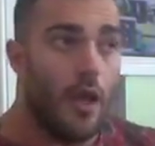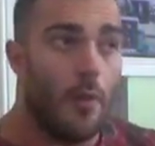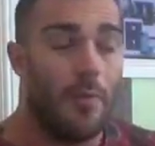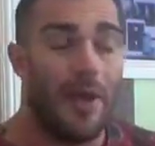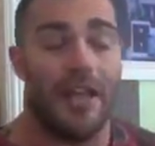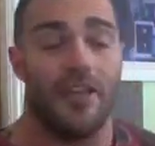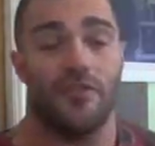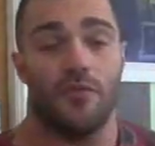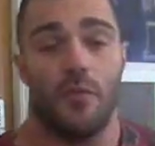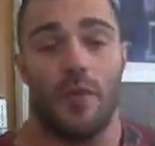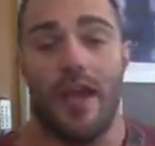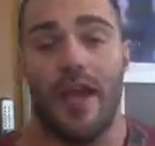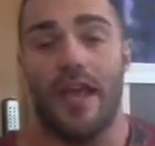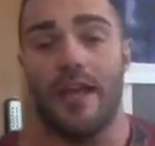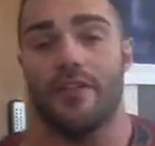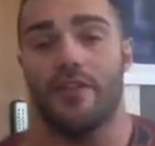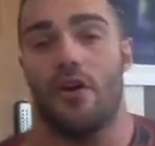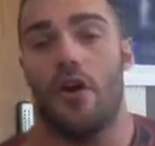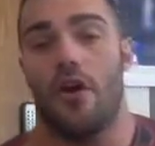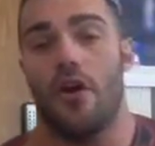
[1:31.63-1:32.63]

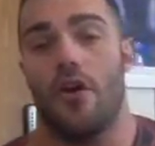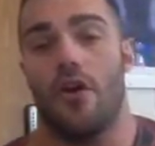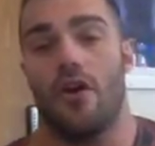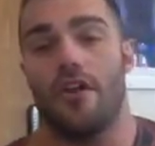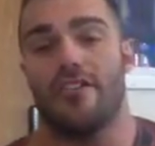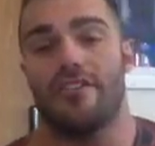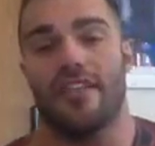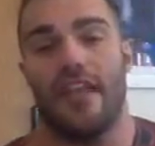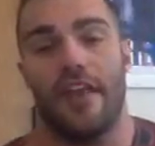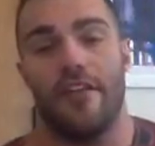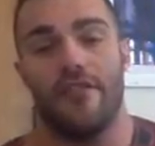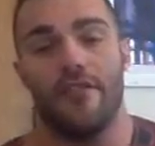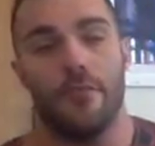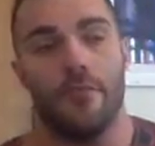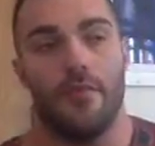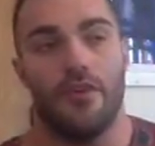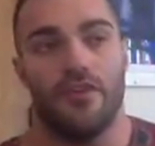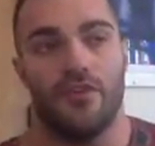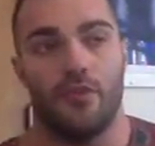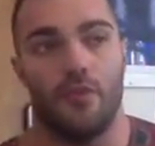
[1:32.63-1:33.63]
password or a set of
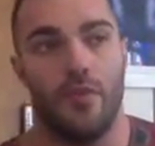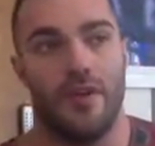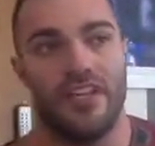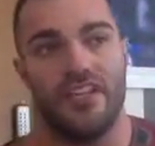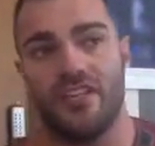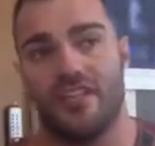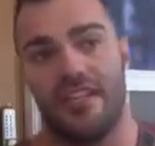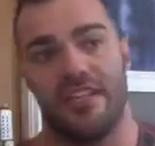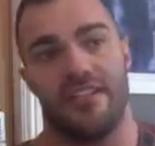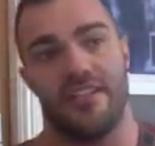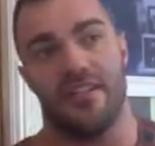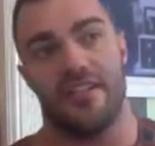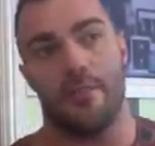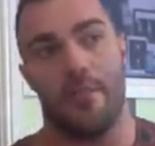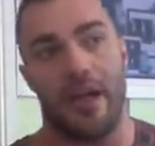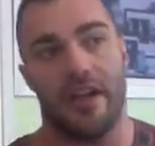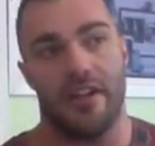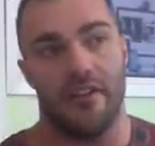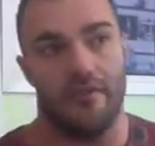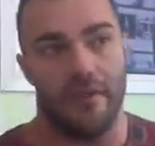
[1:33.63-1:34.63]
numbers which sits in the
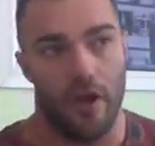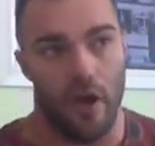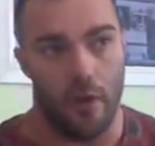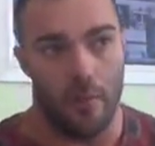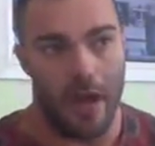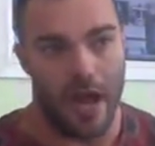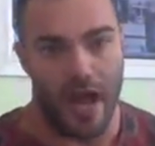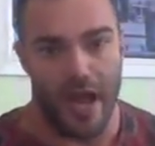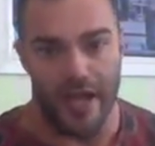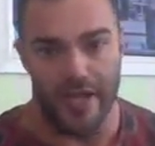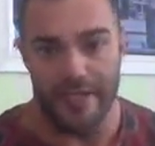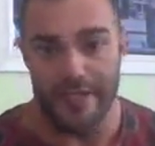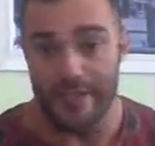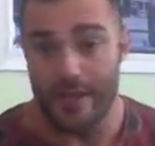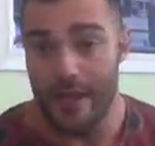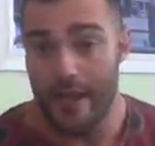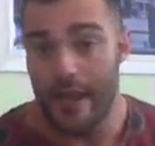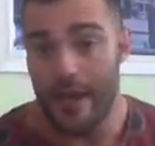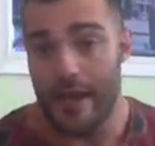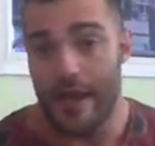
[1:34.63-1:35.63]
back of your mind.
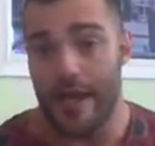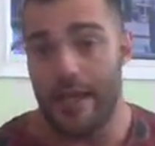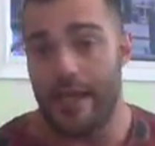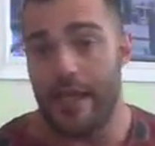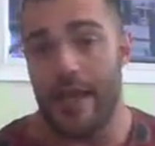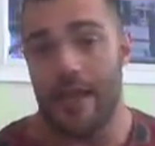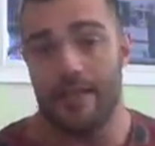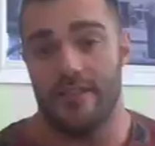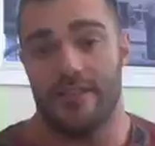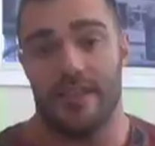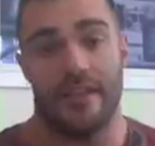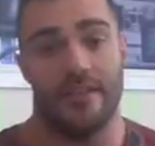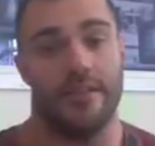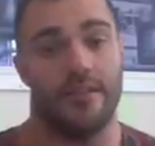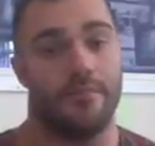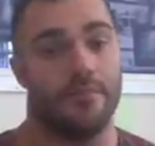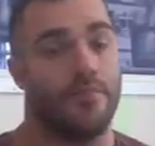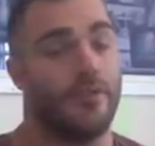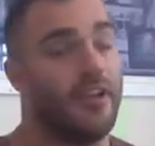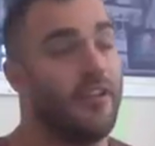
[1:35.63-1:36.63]
Like I said
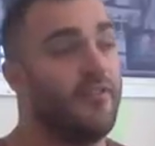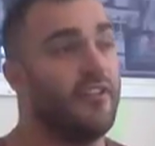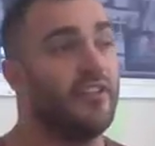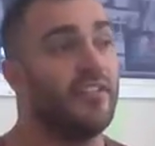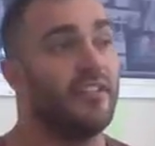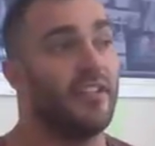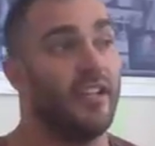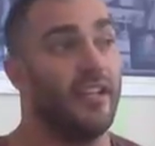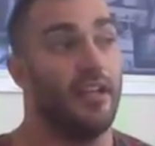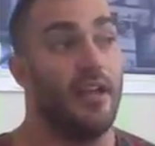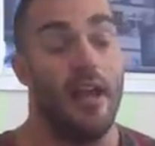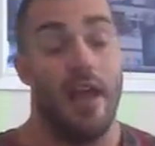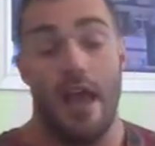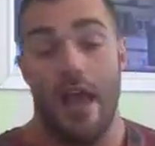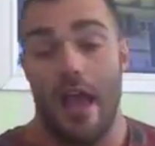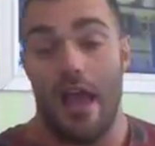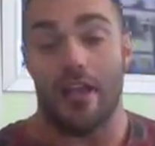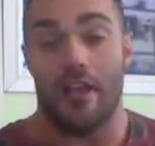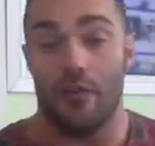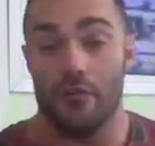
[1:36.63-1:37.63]
previously,
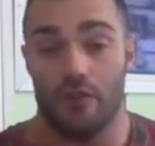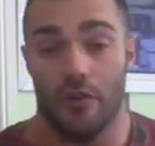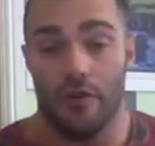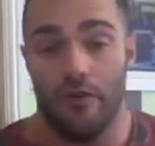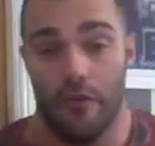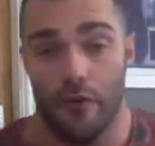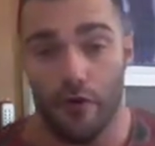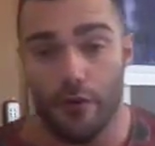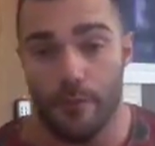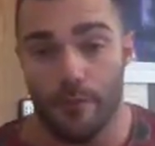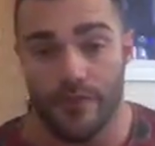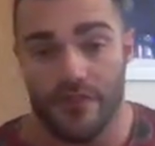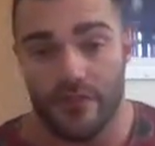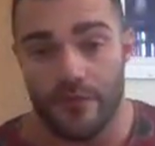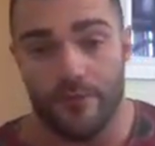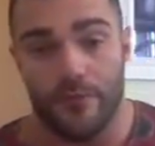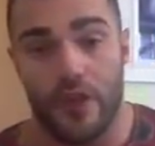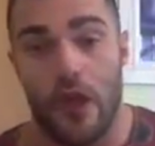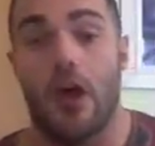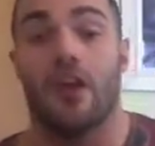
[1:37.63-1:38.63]
I use old phone numbers.
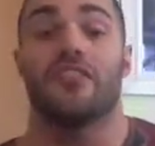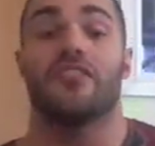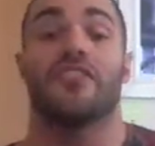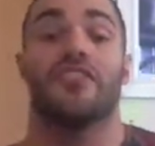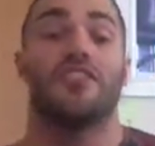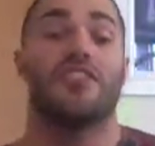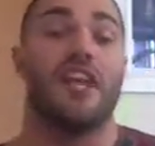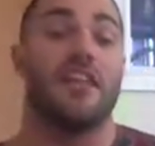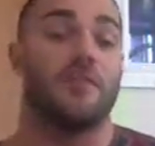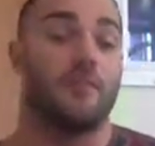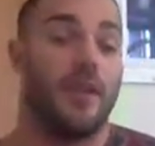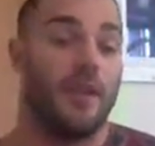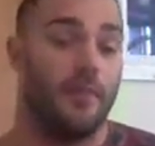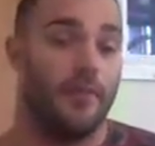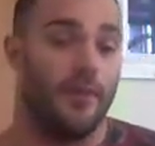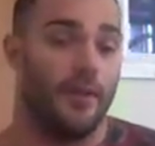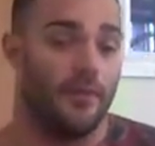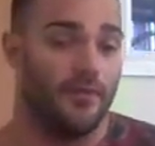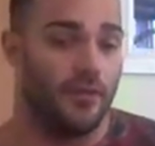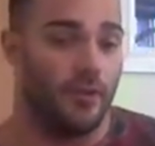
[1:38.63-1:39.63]
I suggest
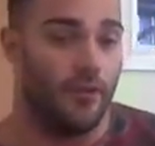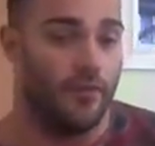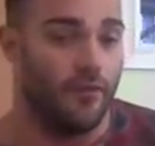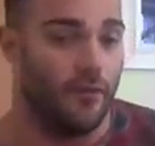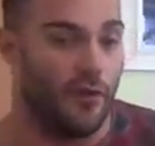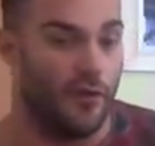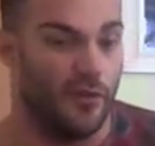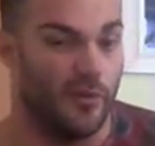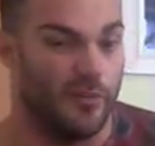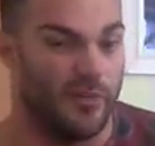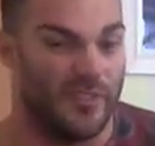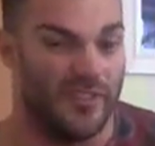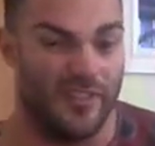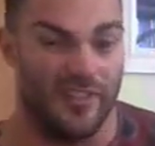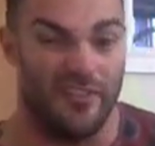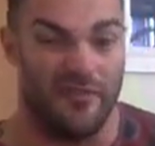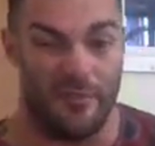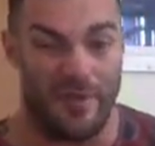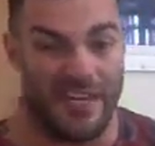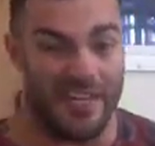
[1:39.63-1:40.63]
people use old phone numbers
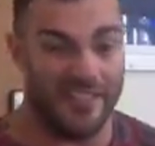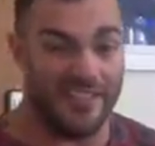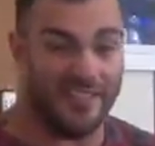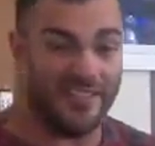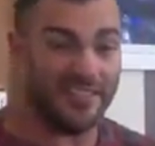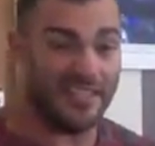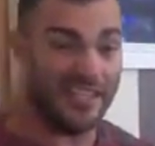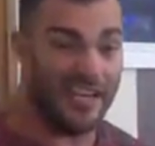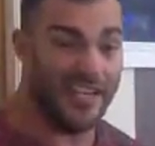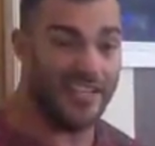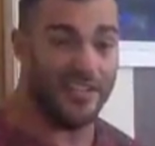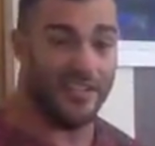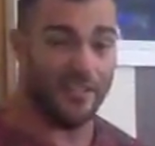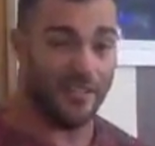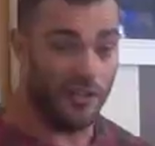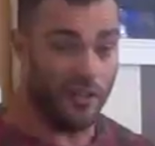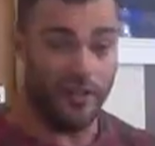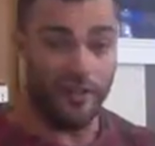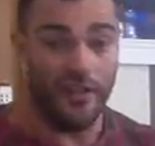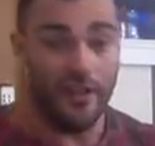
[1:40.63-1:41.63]
that have been
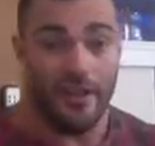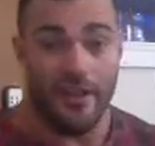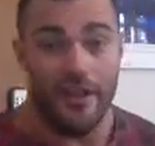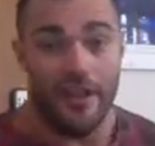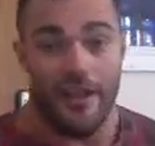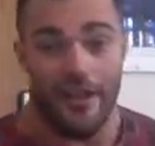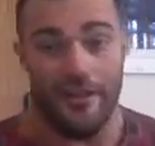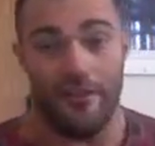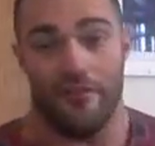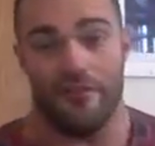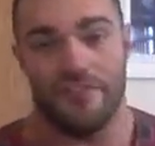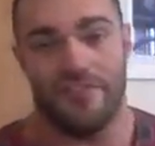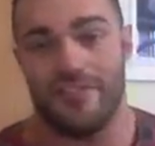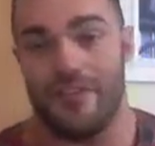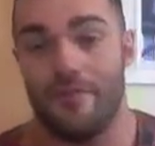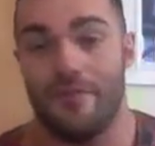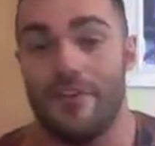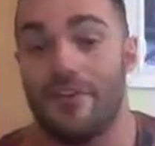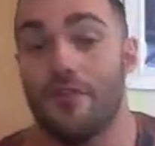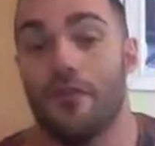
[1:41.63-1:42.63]
disconnected, and
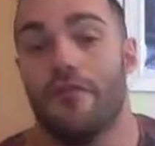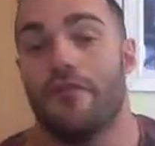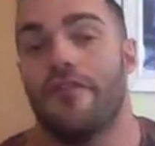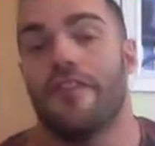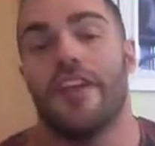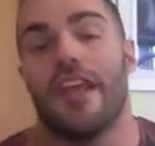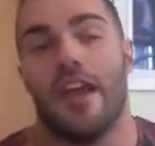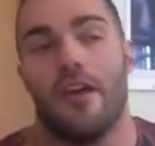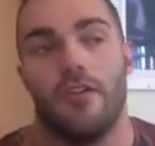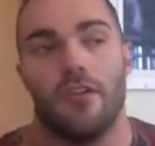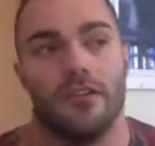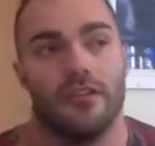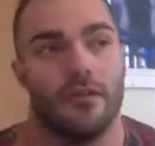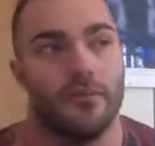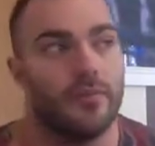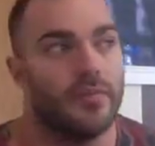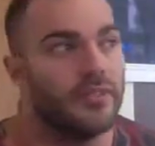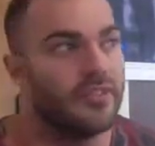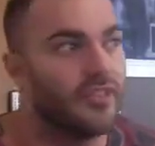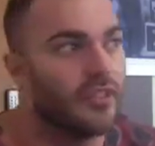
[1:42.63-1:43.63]
obviously we don't forget old
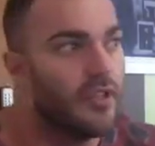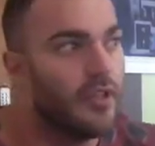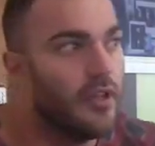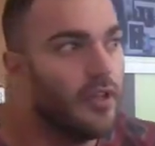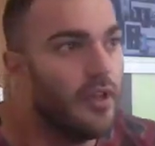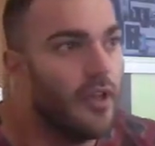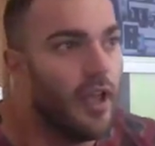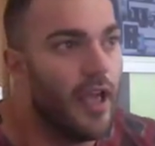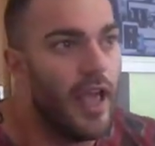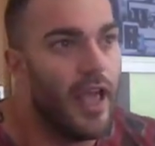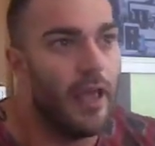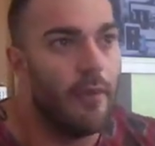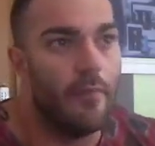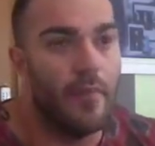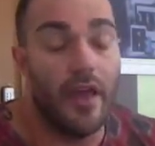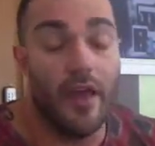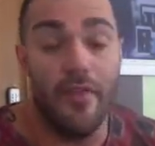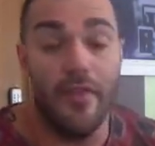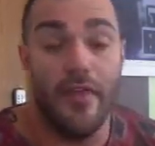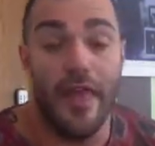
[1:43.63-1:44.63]
numbers.
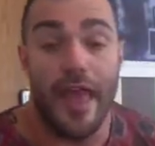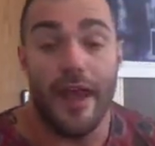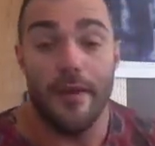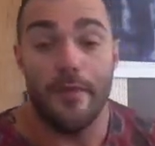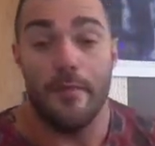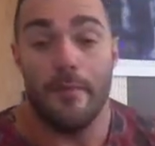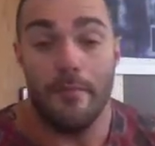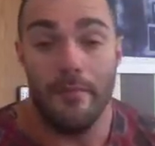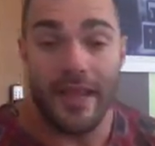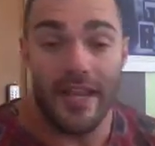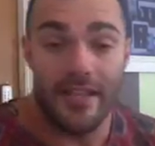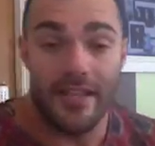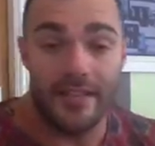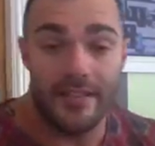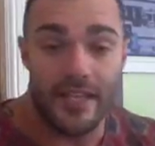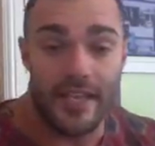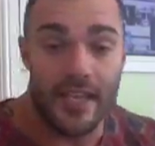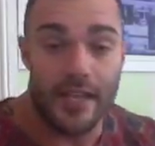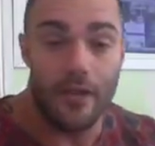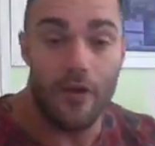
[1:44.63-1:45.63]
And then
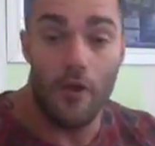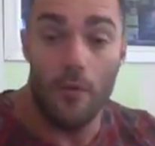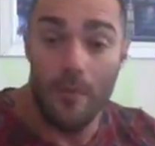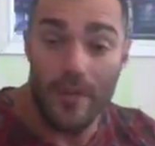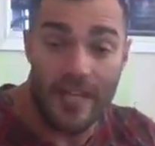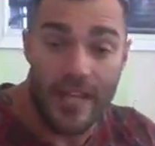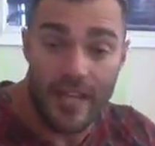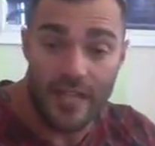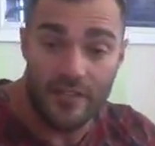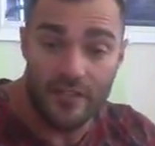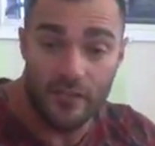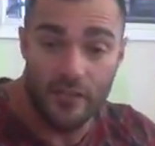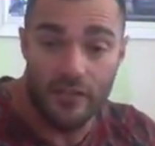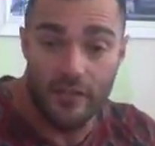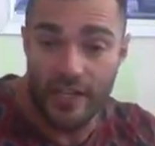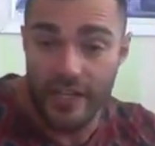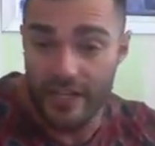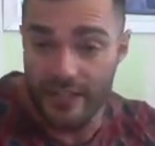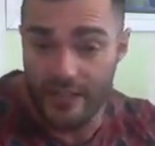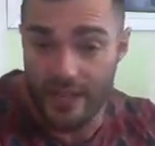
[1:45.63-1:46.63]
mixing uppercase,
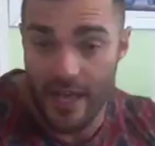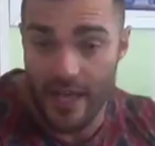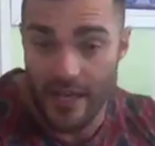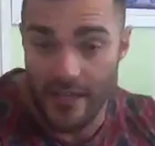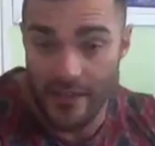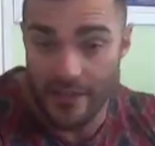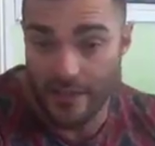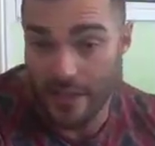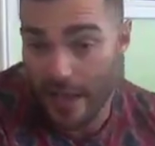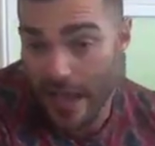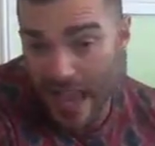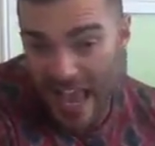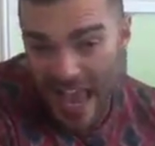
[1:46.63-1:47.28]
lowercase letters,